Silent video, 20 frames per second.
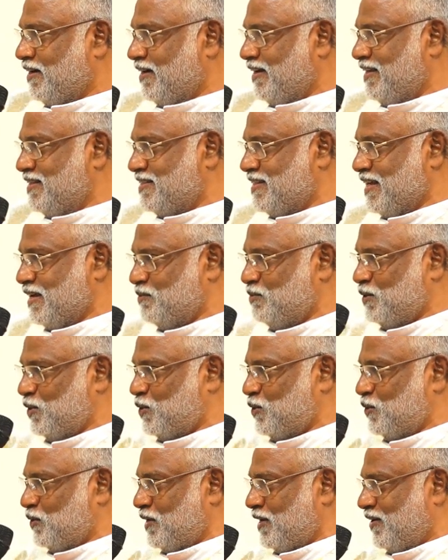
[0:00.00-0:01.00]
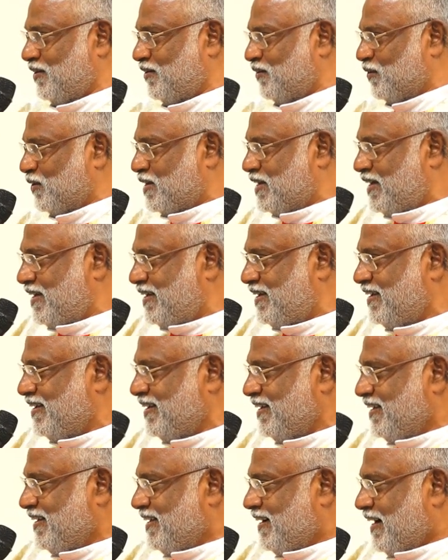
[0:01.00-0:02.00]
Is there with you now? Okay.
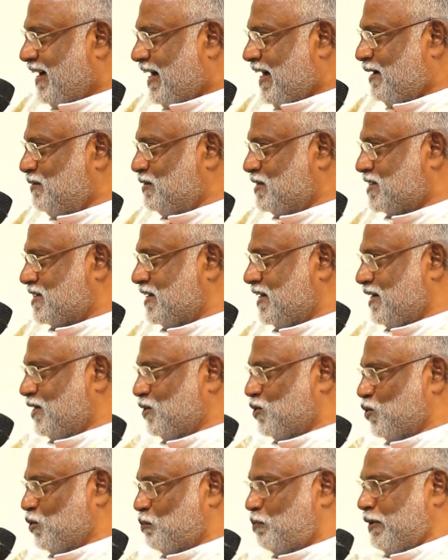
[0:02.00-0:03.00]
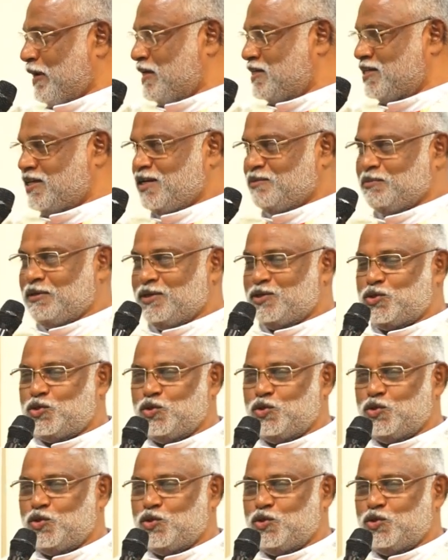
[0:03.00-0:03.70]
I was turning to page number